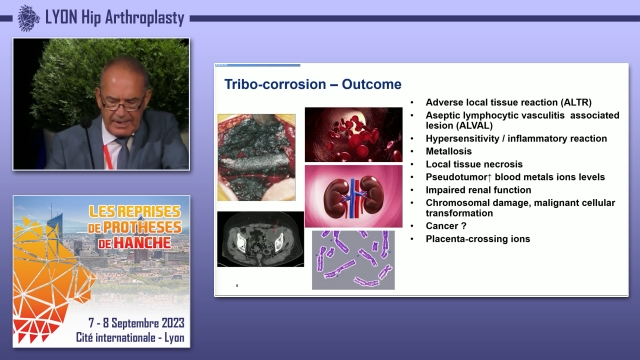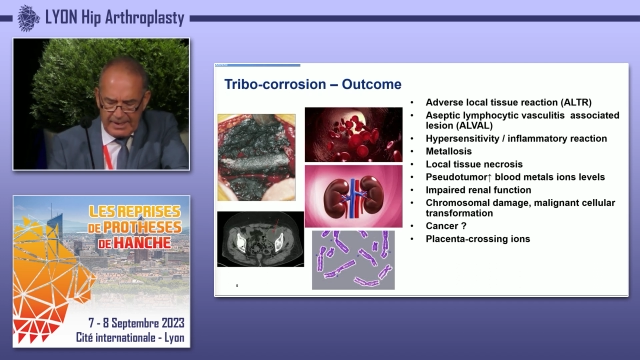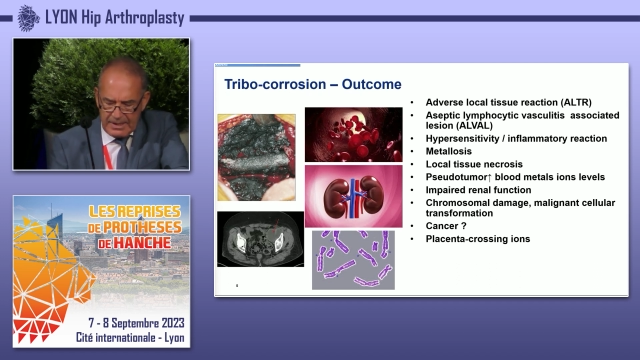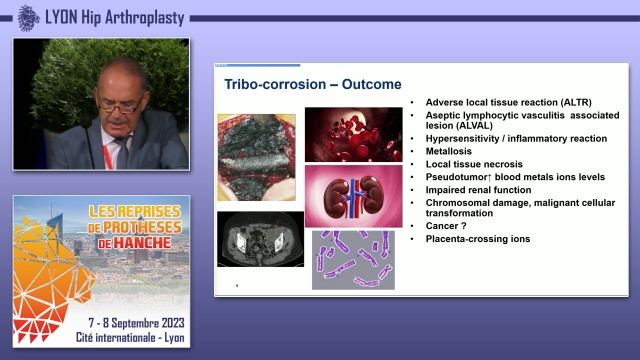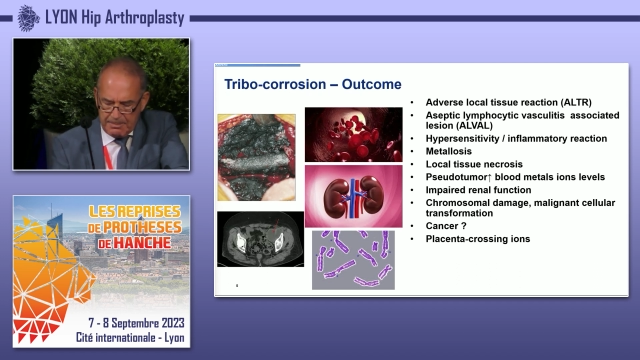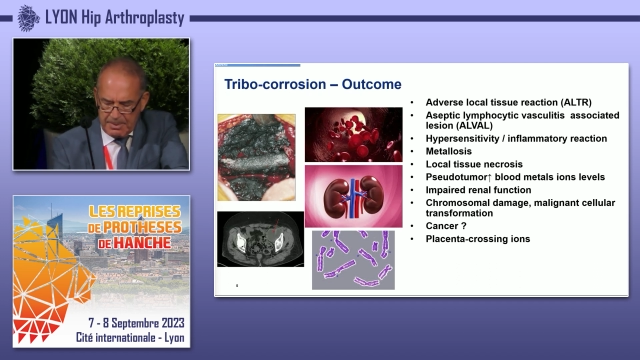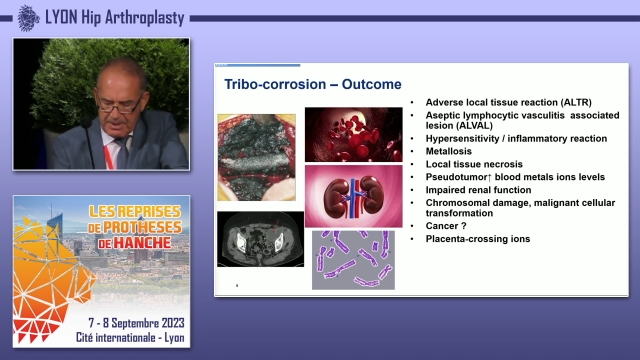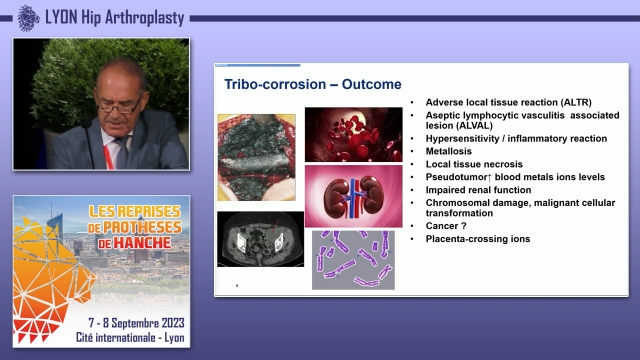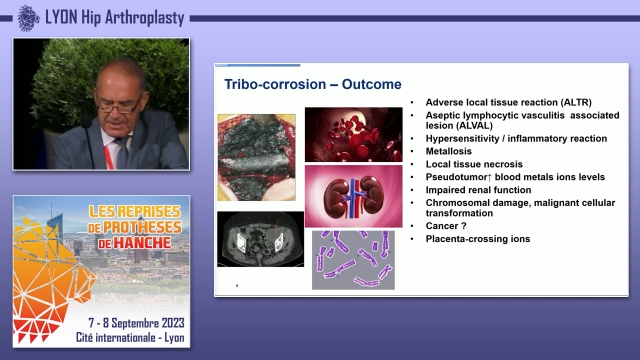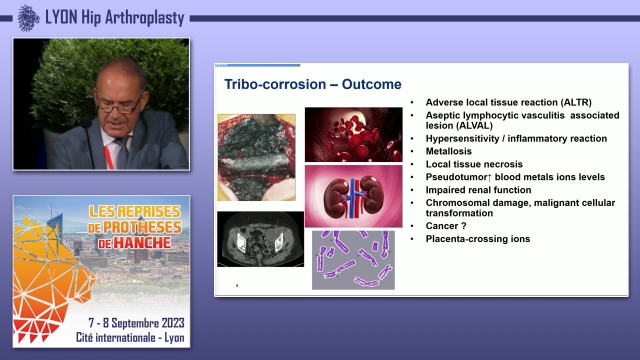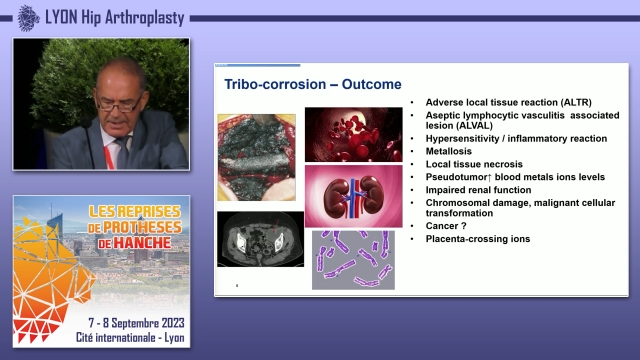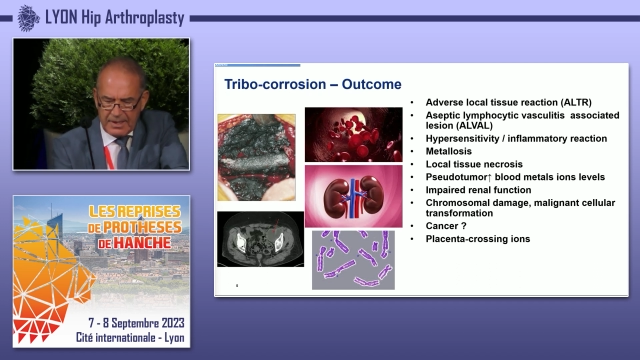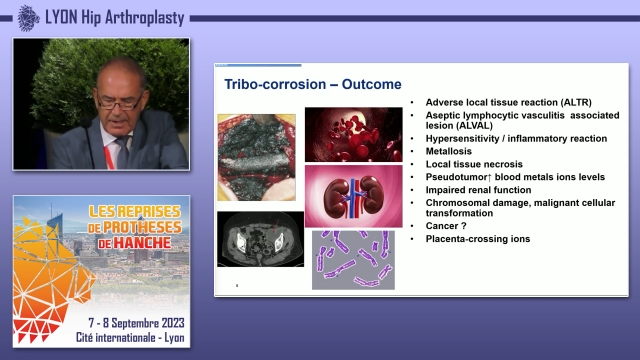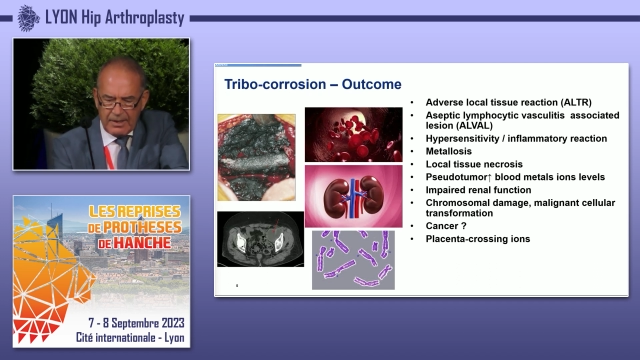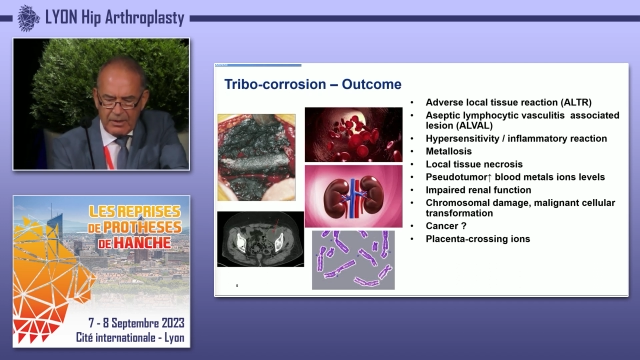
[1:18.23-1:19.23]
and
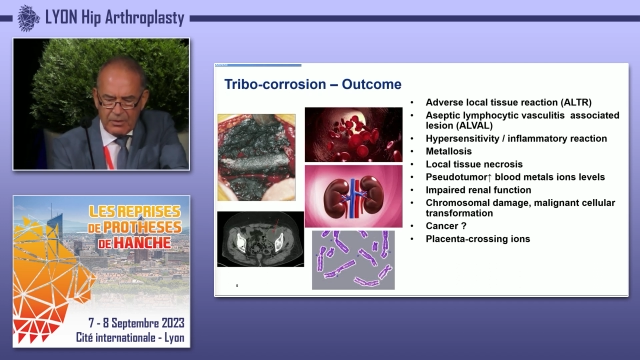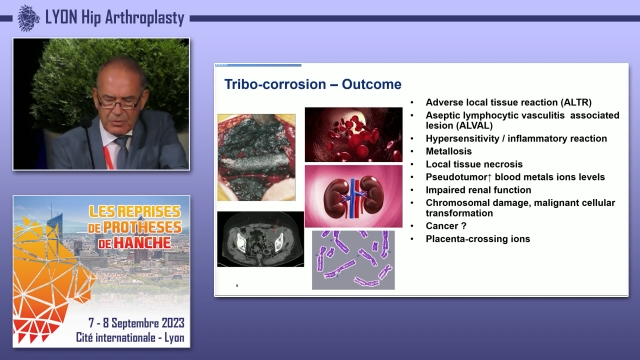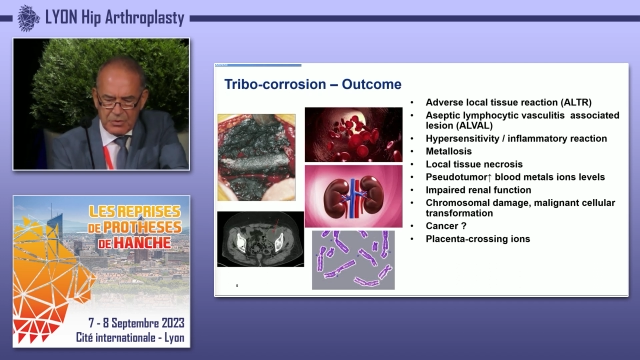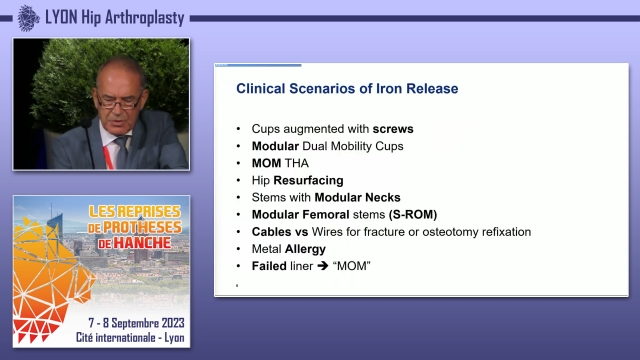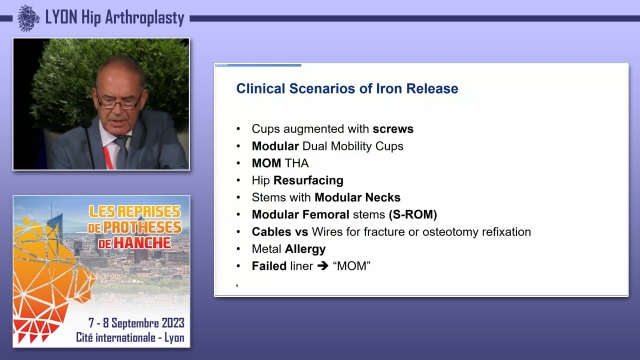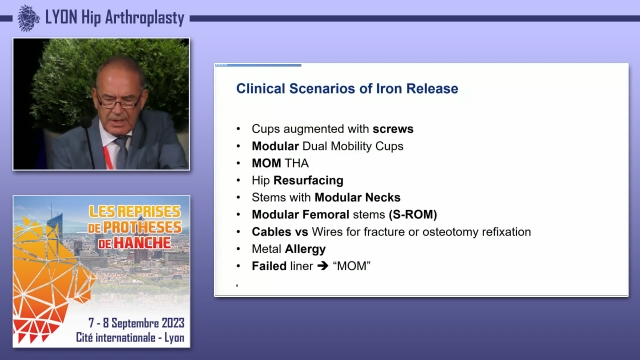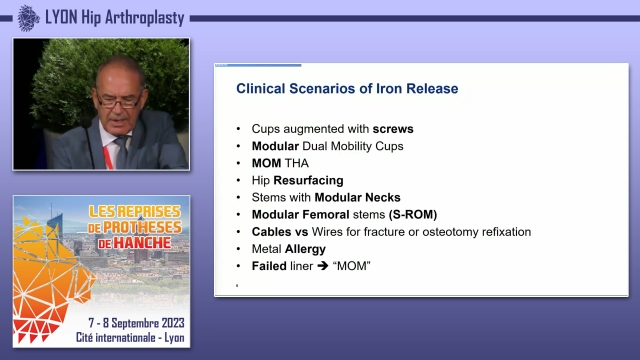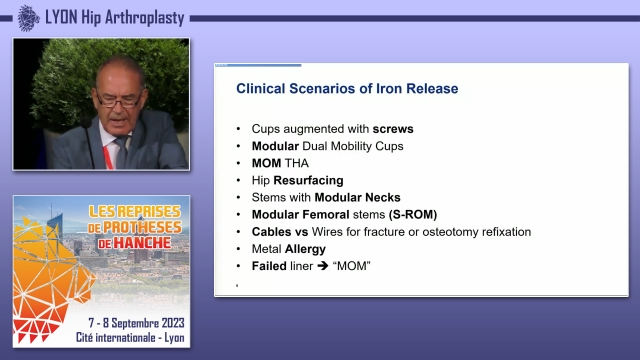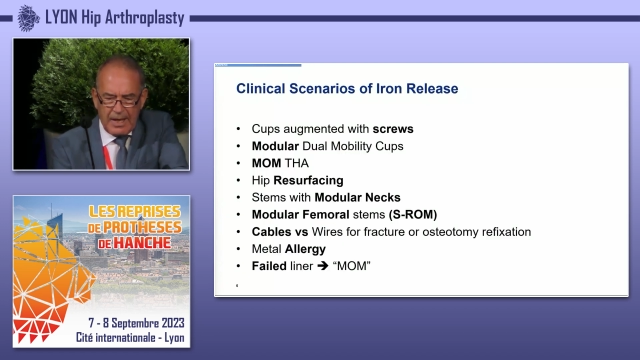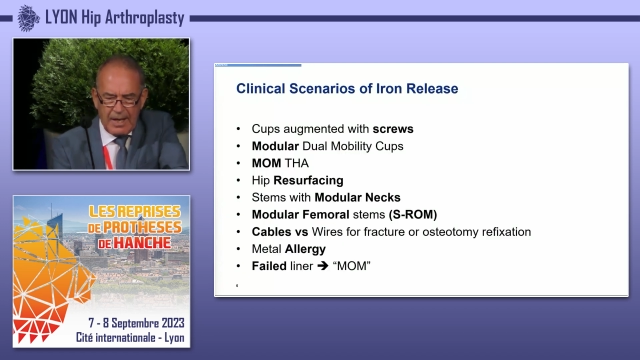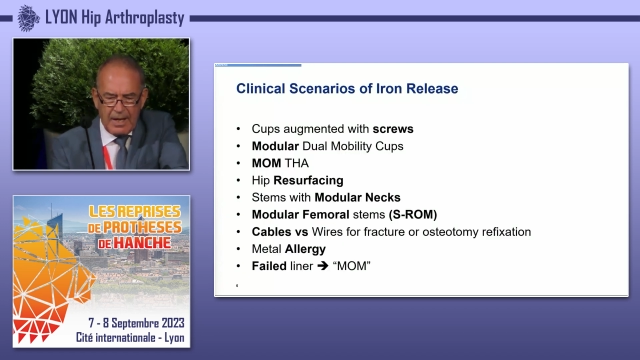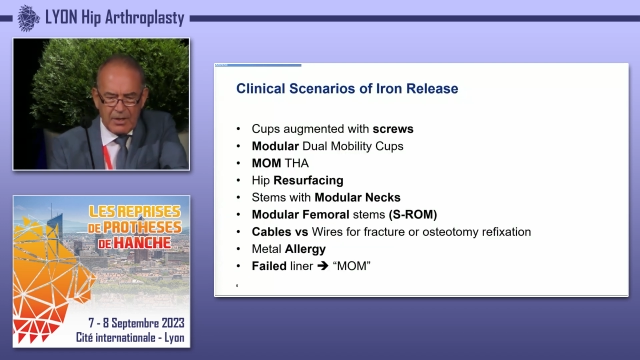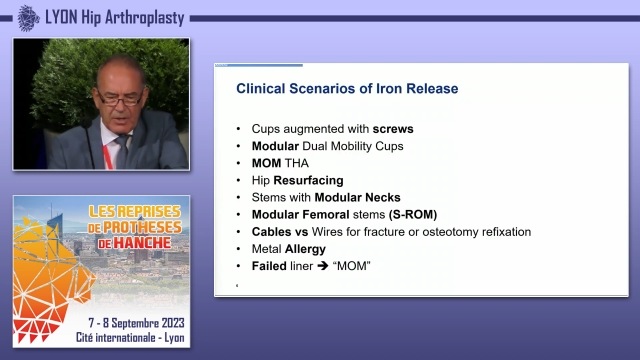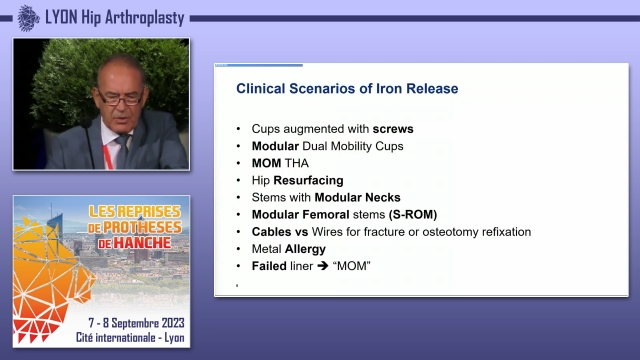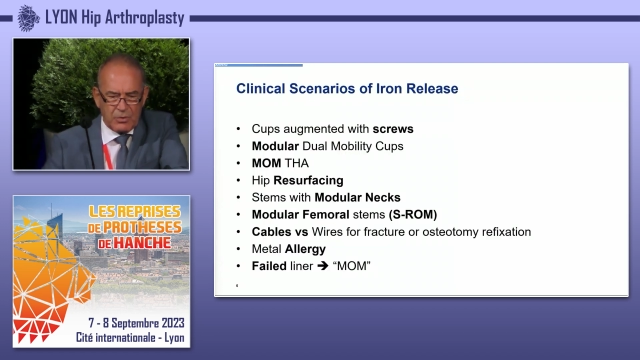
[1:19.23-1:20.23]
placenta-crossing
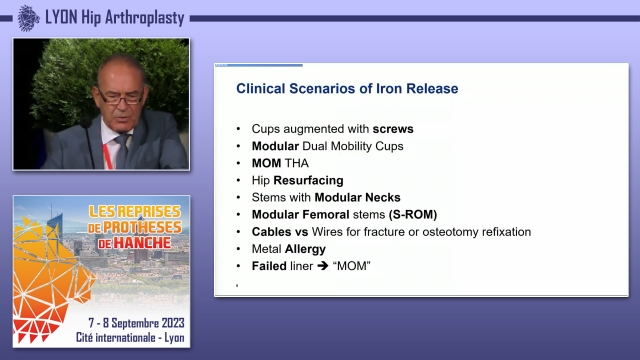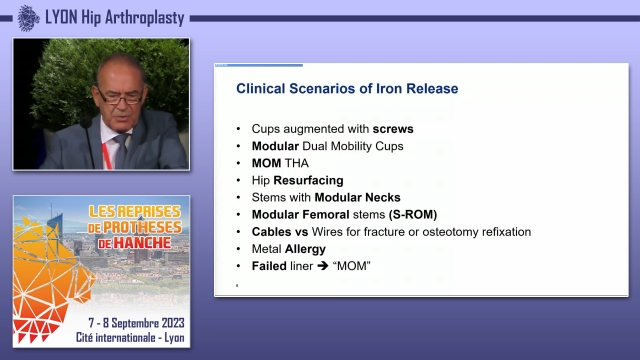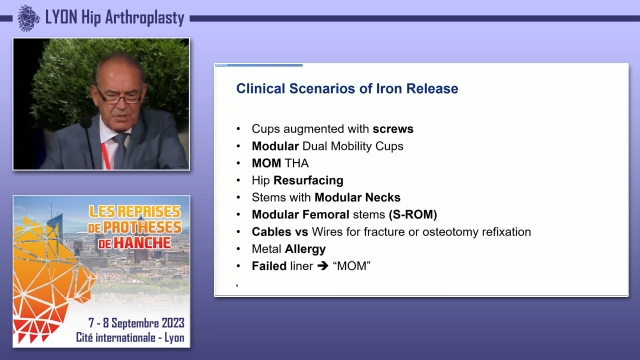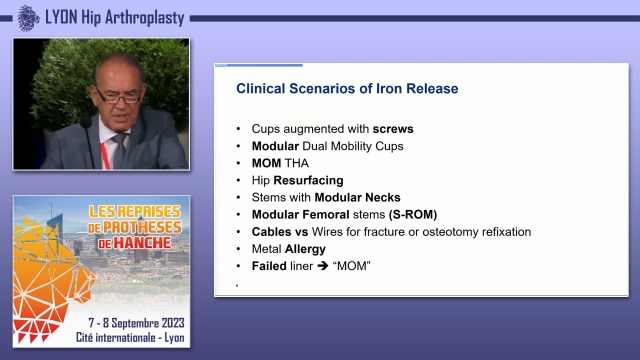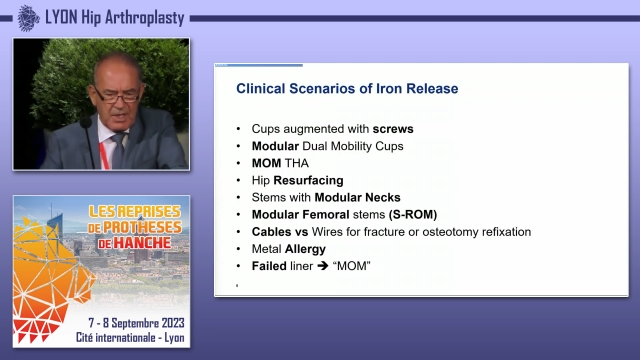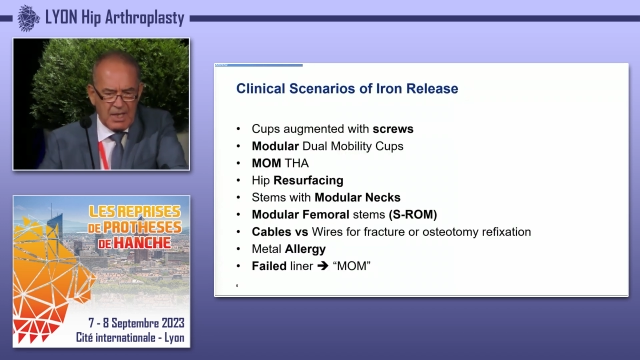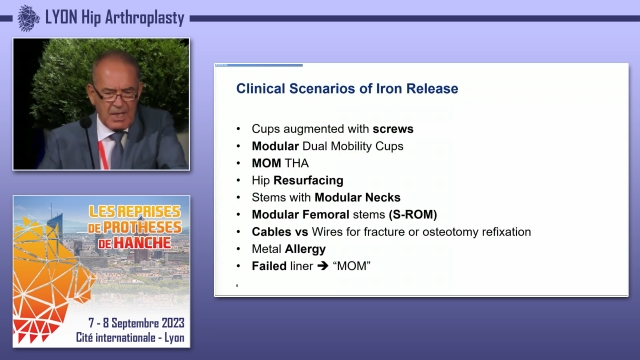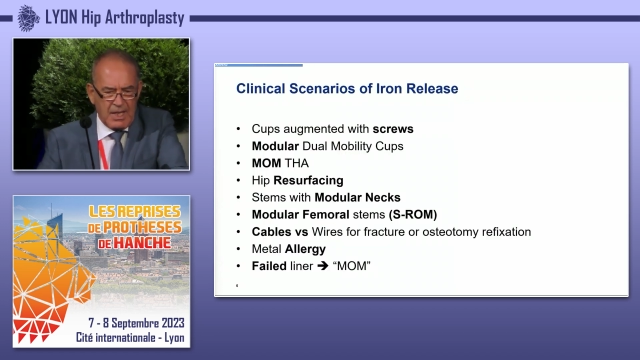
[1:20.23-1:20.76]
ions.